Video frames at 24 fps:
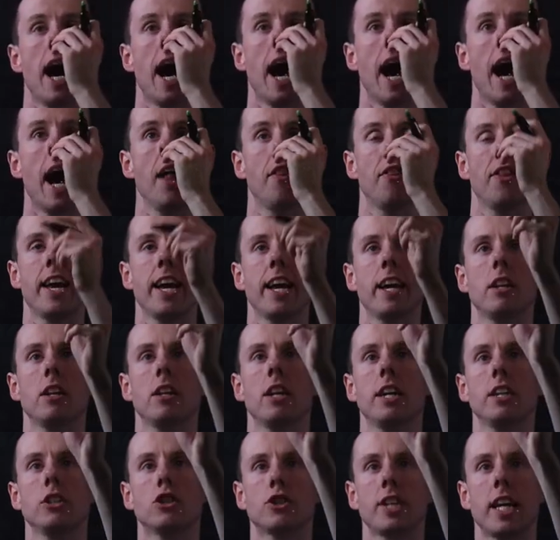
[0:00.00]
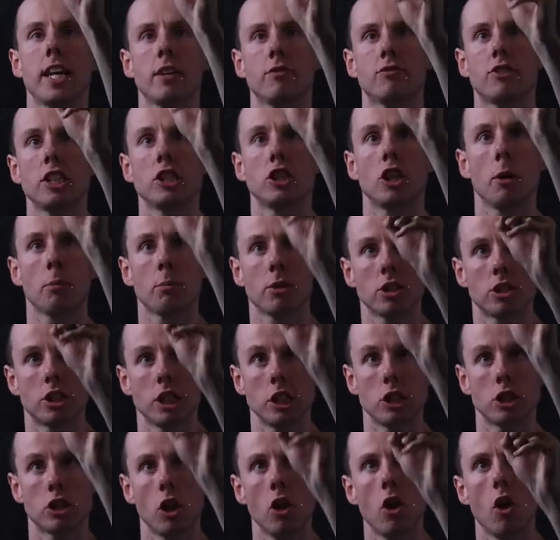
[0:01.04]
and then instead of dw d
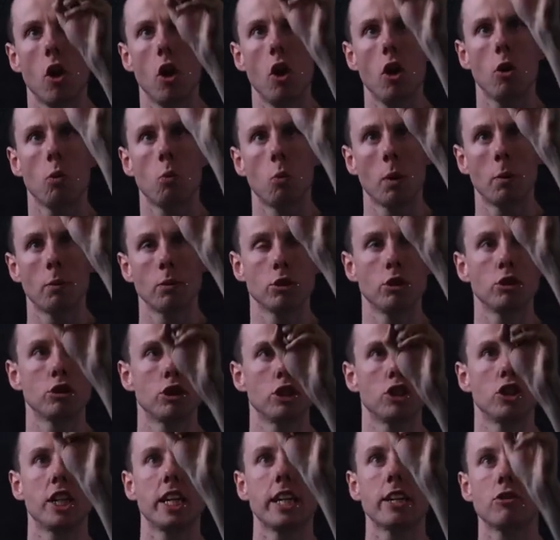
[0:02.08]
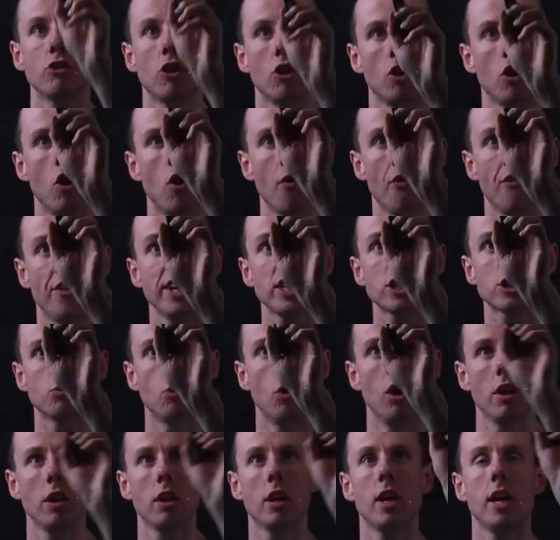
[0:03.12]
tau, we will use the chain rule on this
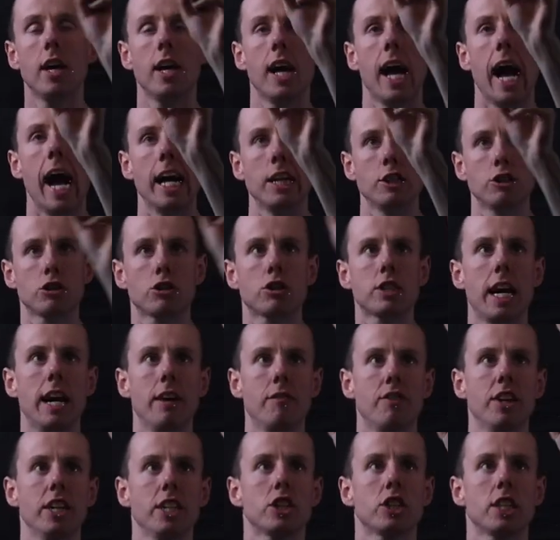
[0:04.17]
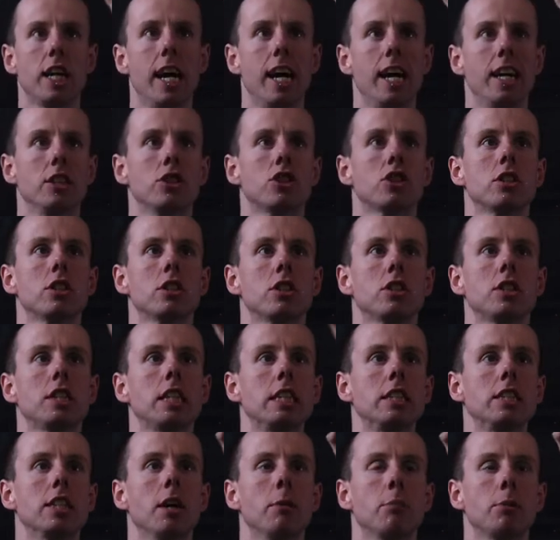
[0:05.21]
one and just have this as
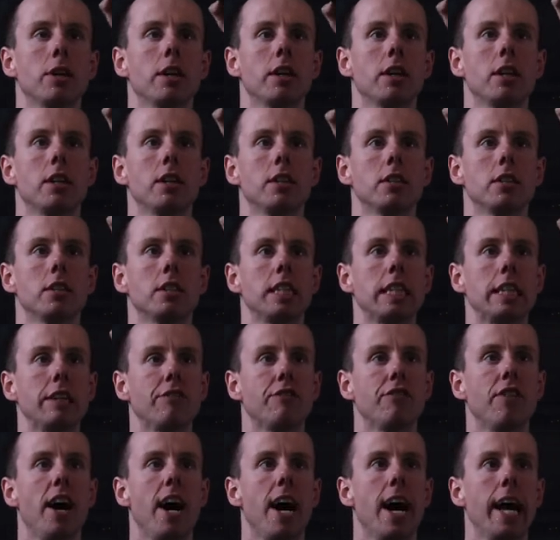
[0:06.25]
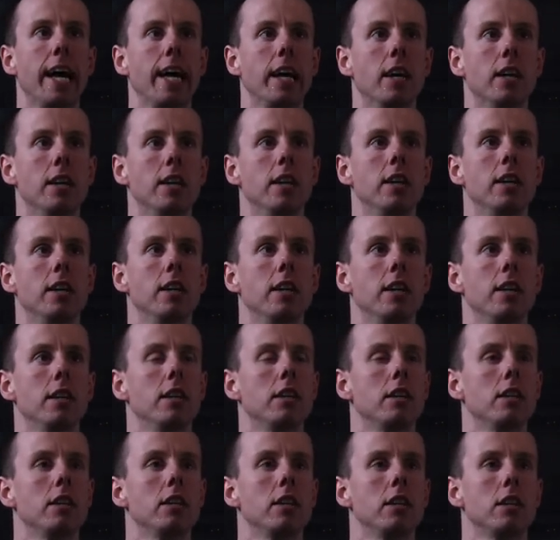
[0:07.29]
dw d phi
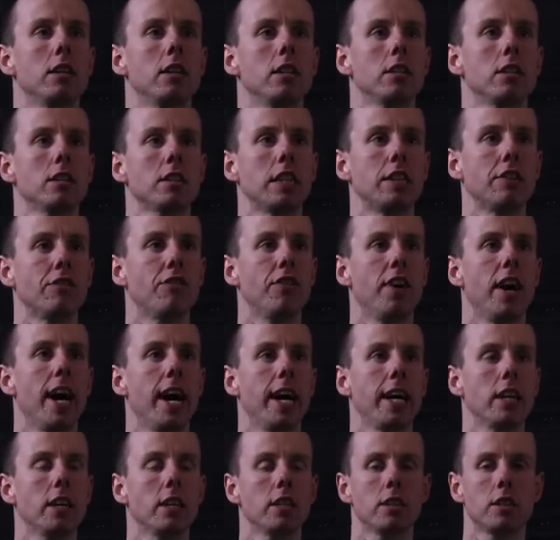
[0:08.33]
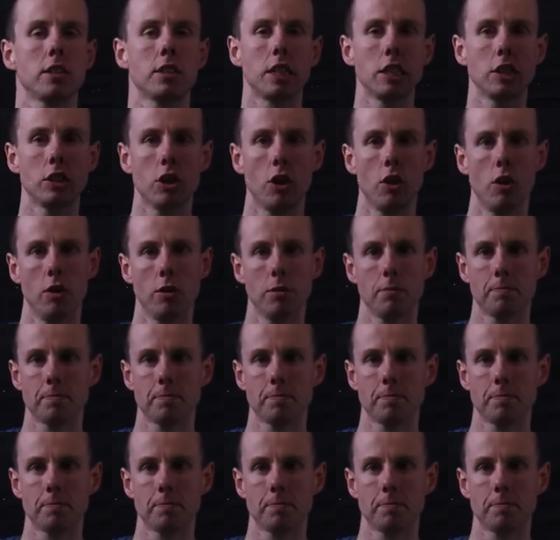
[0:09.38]
d tau.